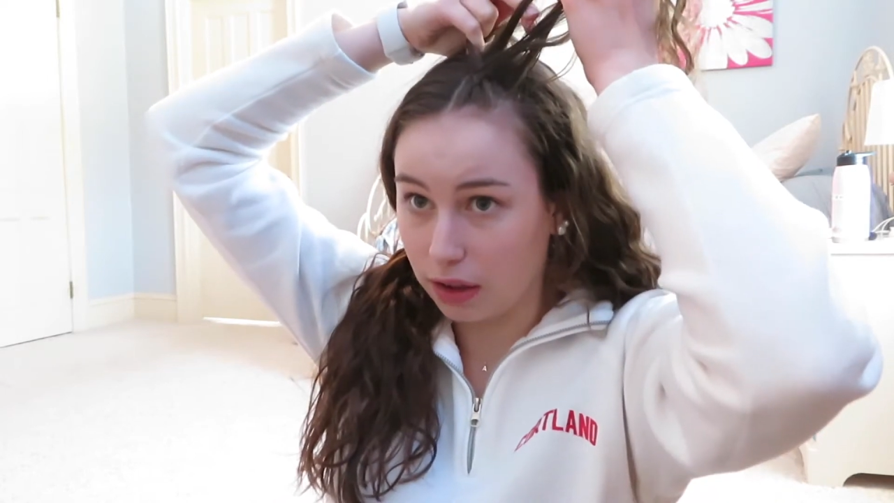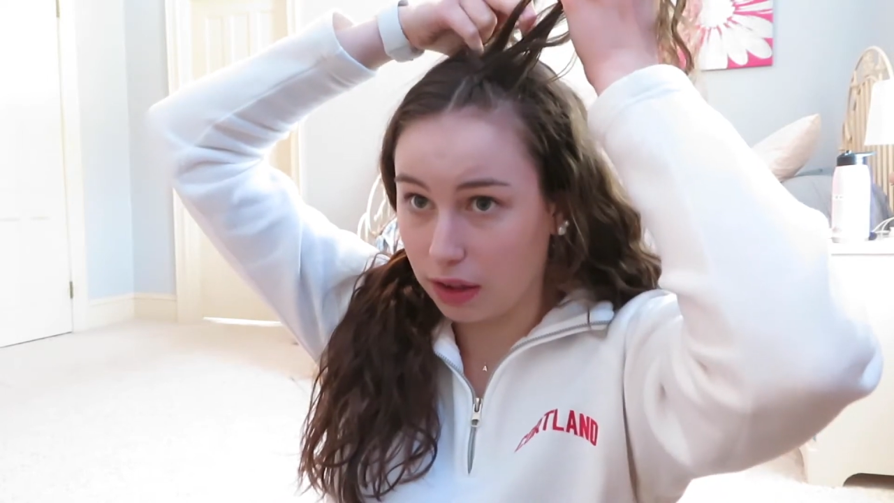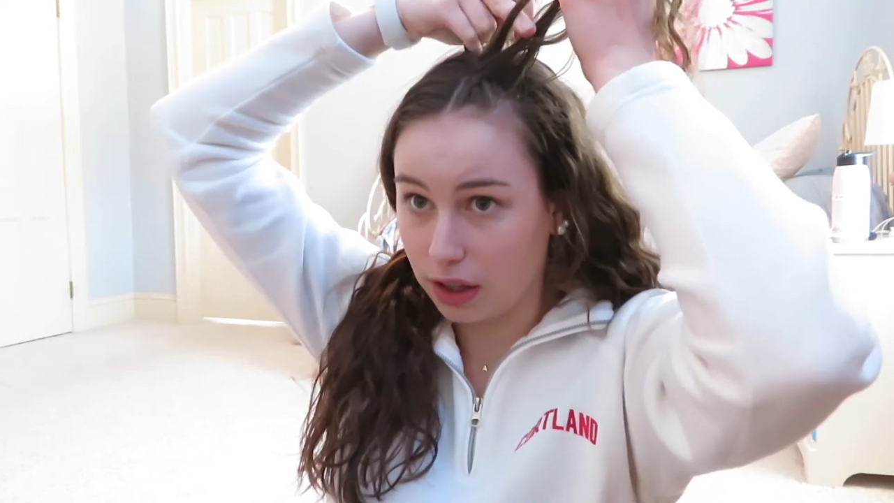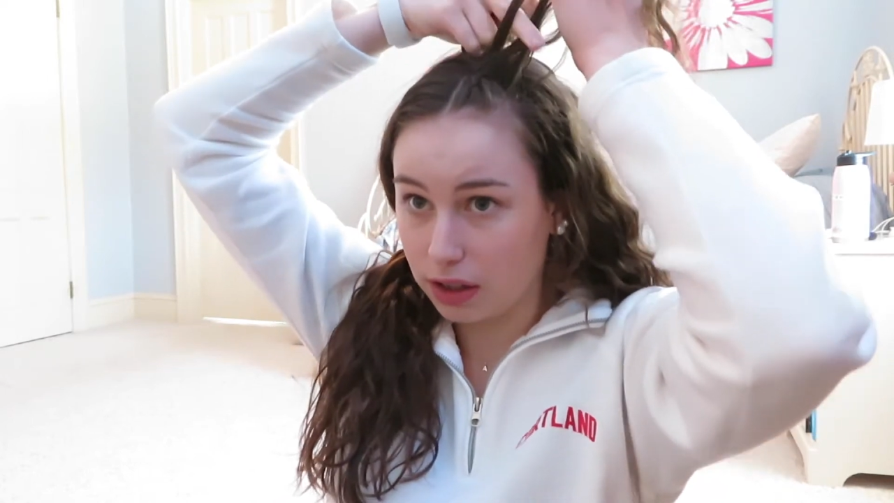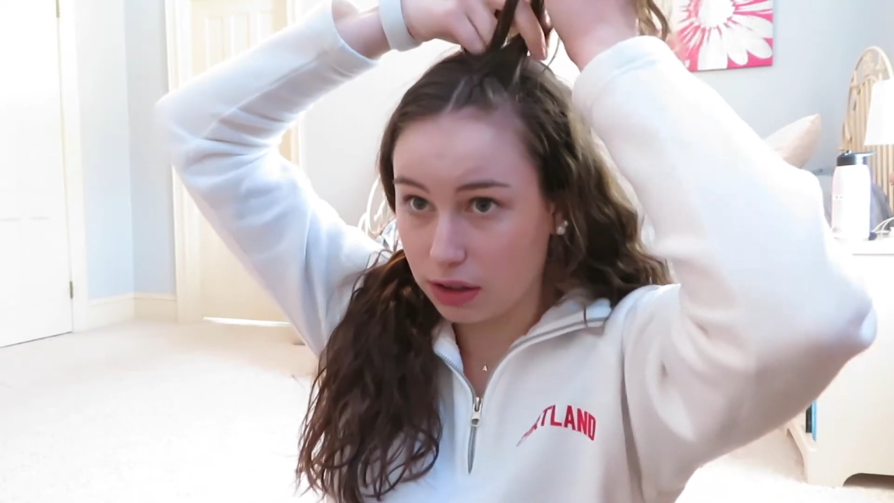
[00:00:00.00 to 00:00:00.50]

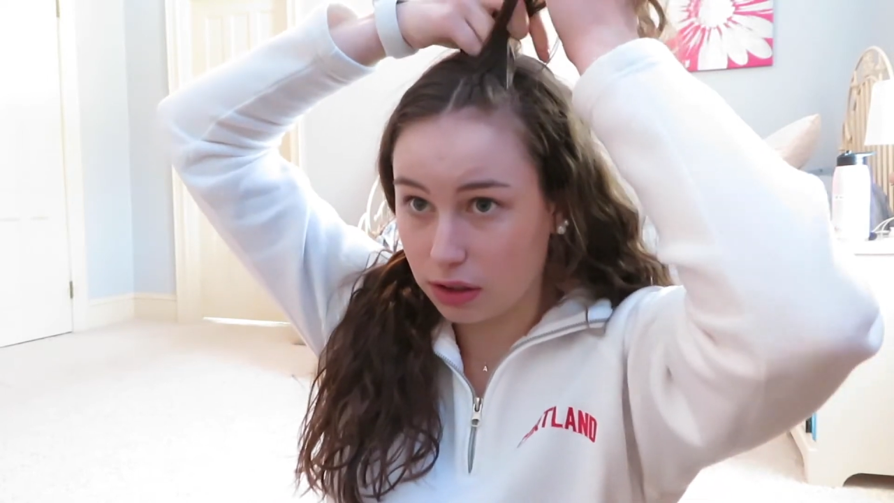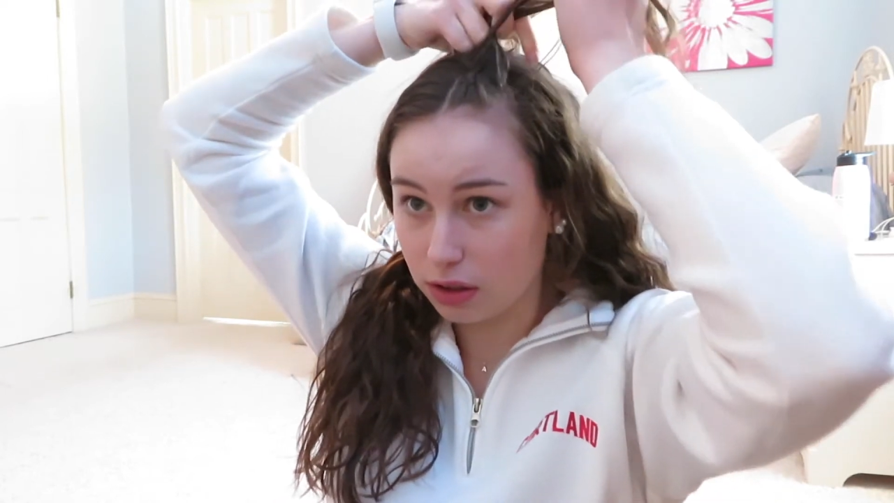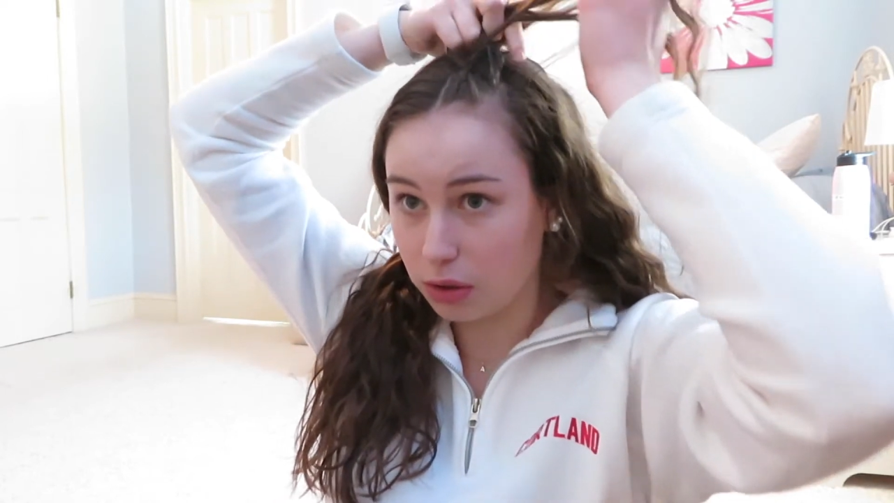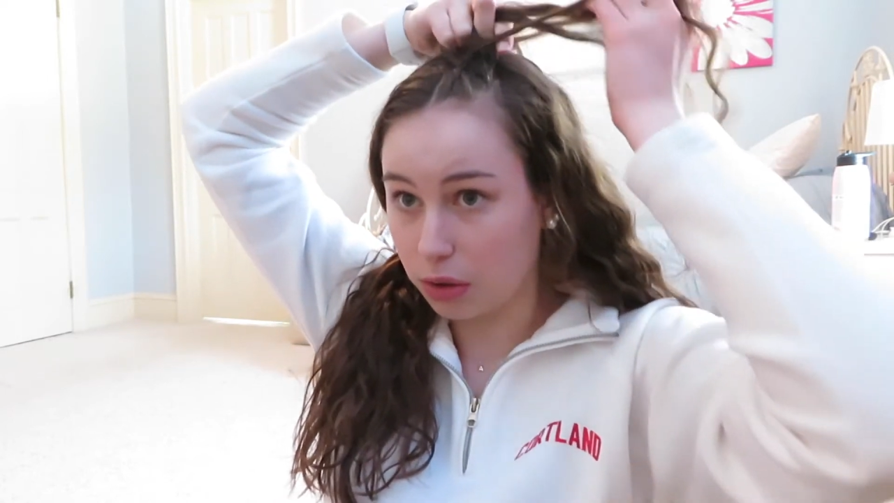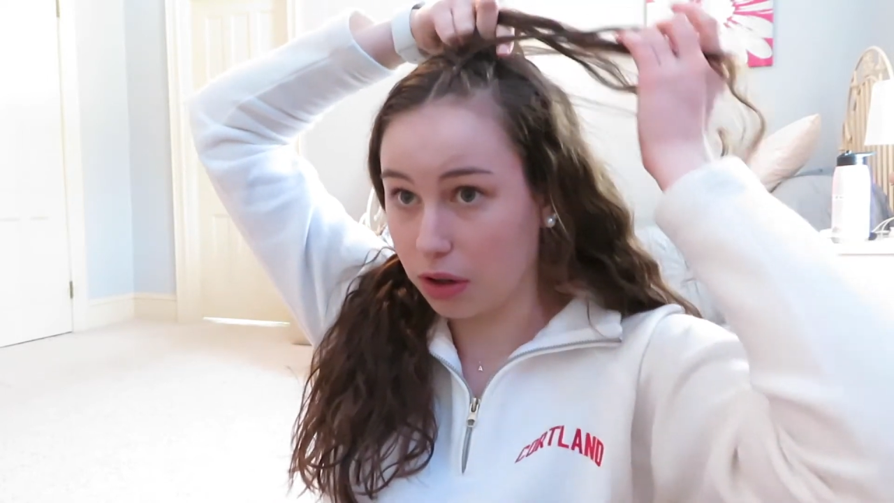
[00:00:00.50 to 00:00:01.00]
this
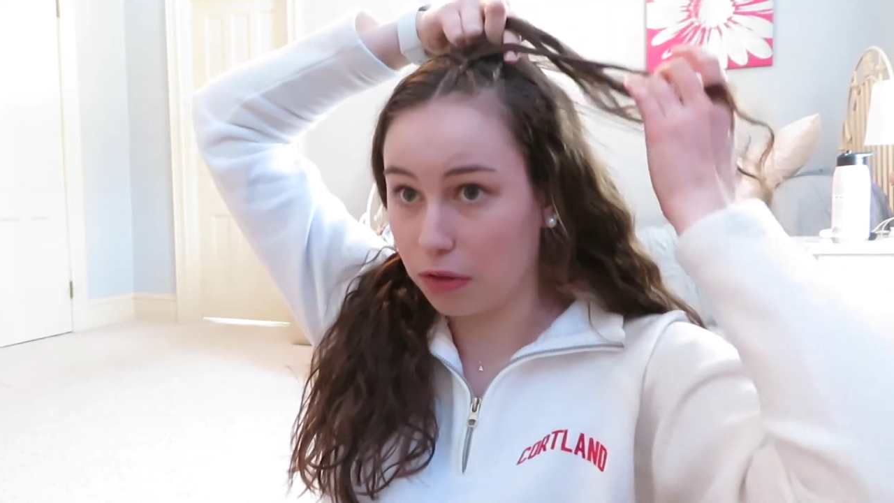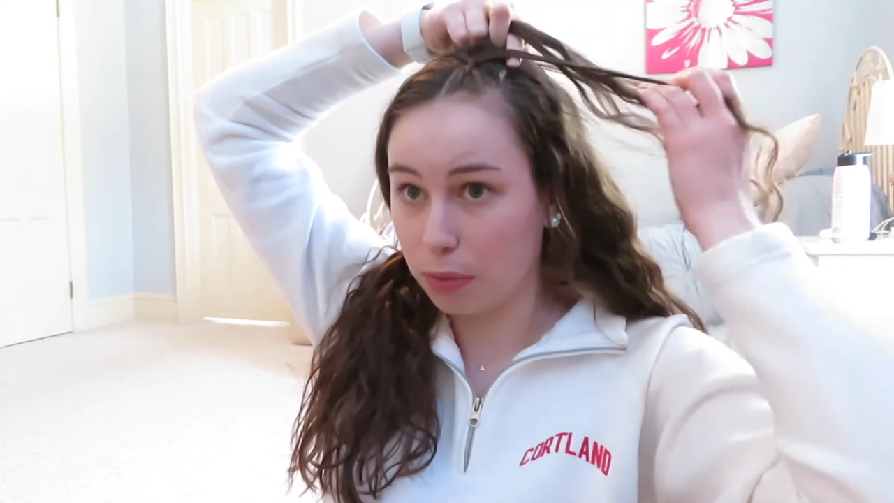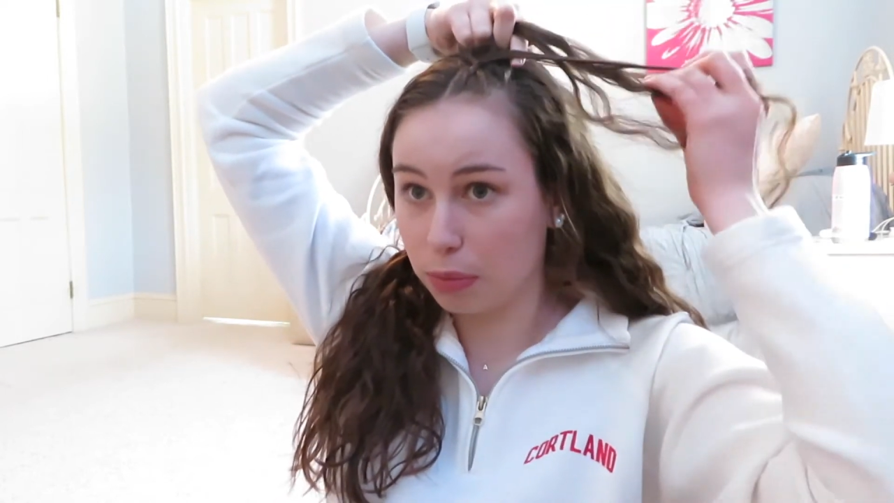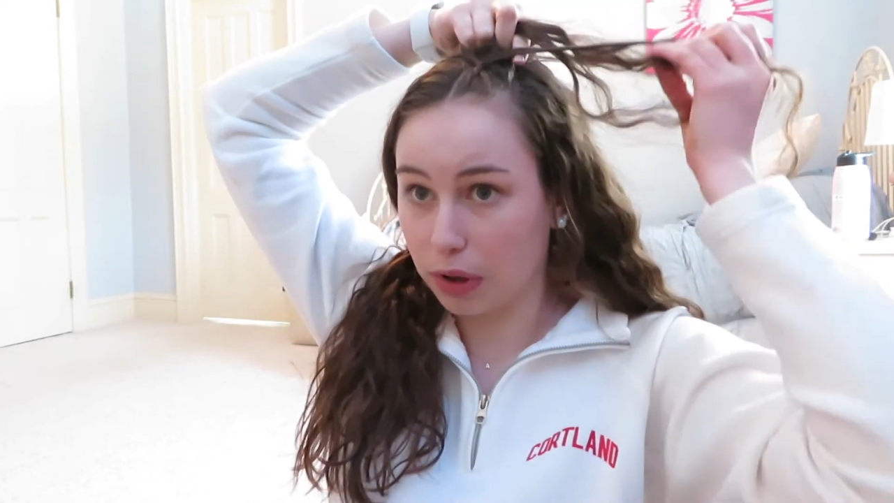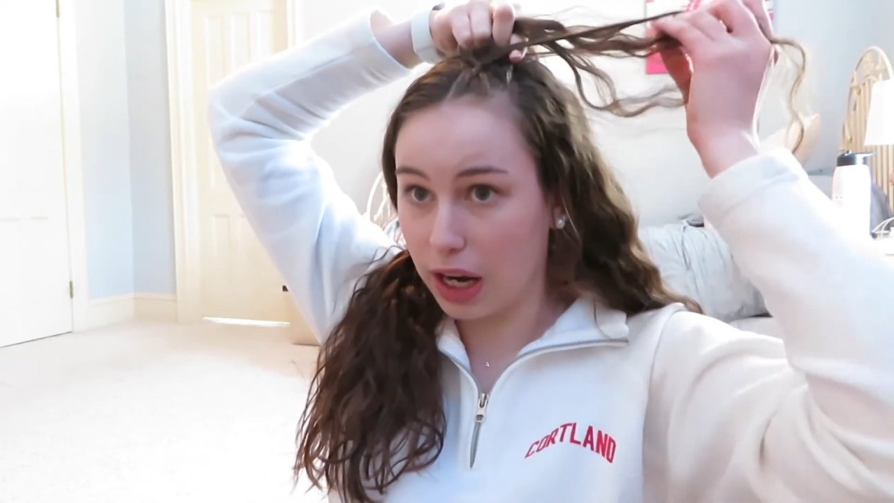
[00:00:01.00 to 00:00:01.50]
sort
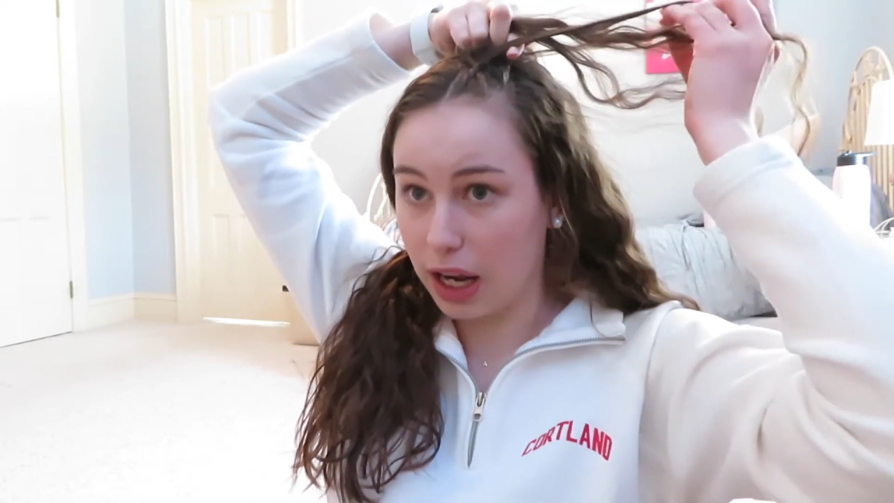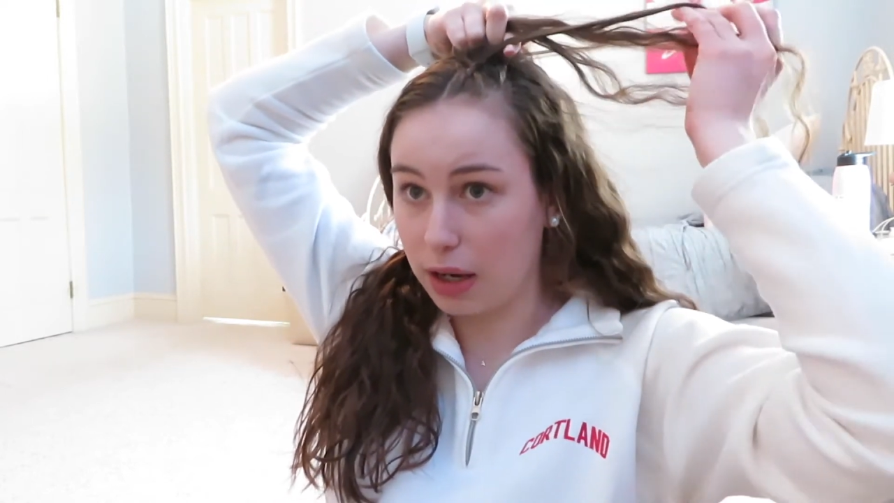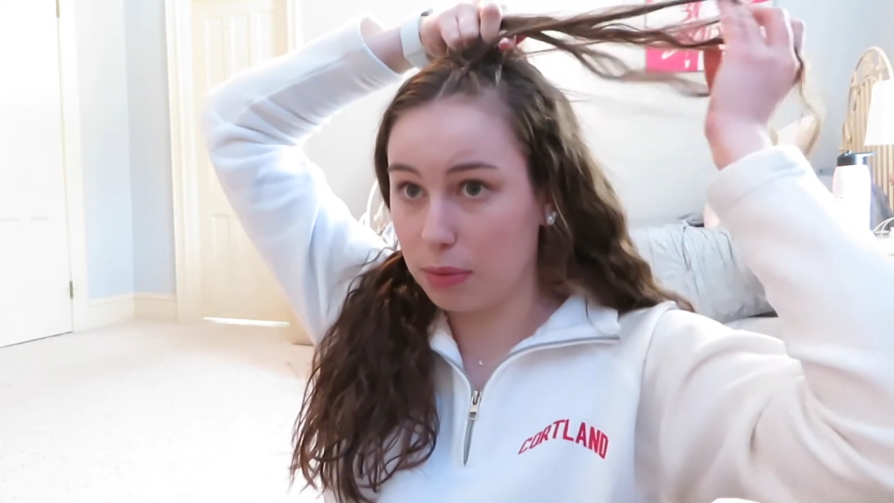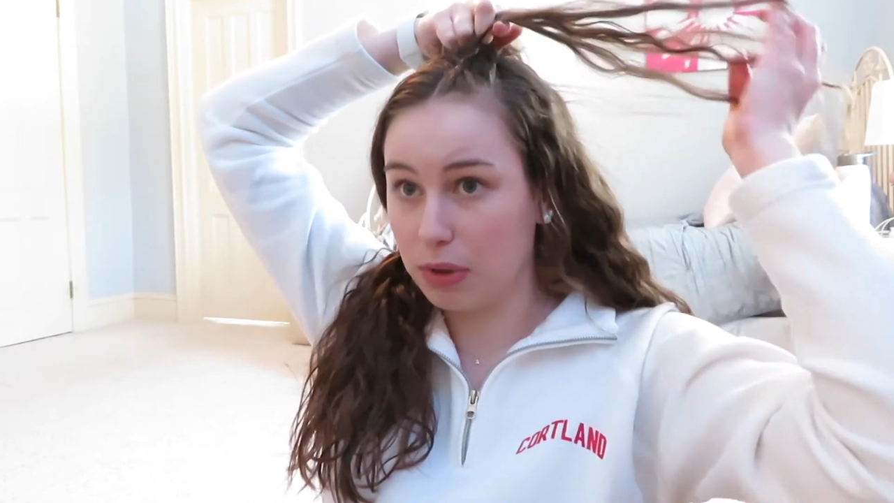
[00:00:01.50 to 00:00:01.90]
of braid,